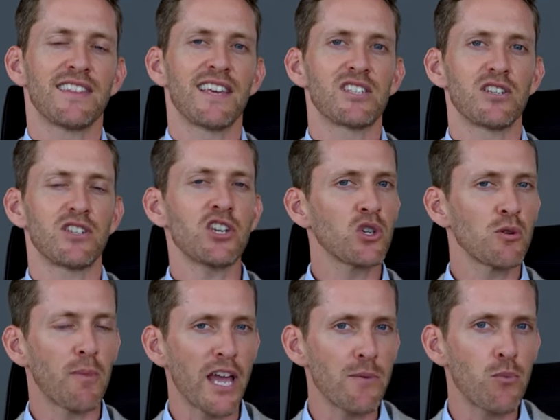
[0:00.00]
There's
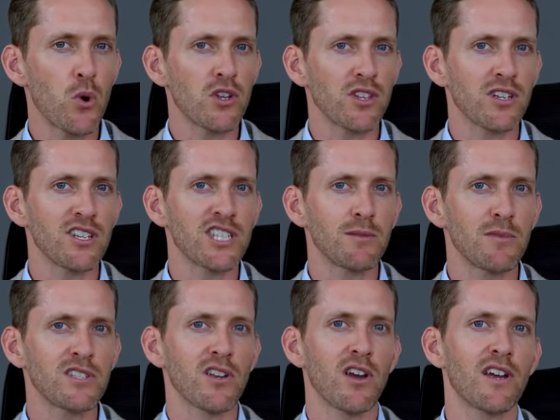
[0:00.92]
additional paperwork that needs to
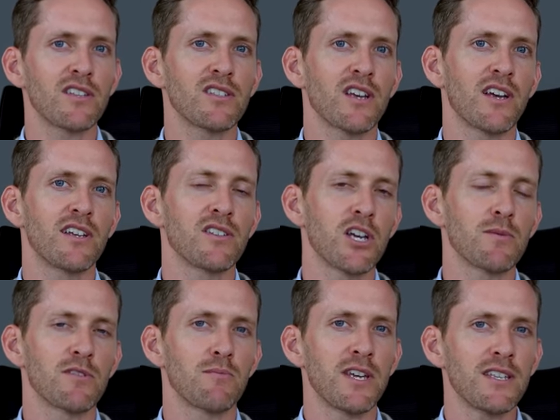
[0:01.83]
be signed in
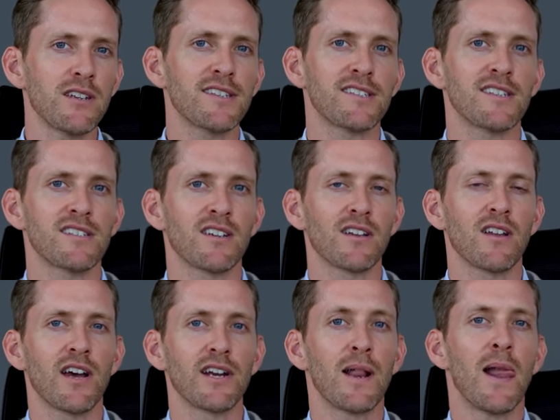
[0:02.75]
terms of being an insistent
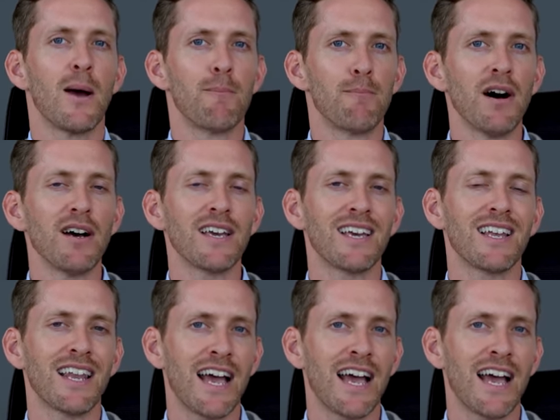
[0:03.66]
client, but it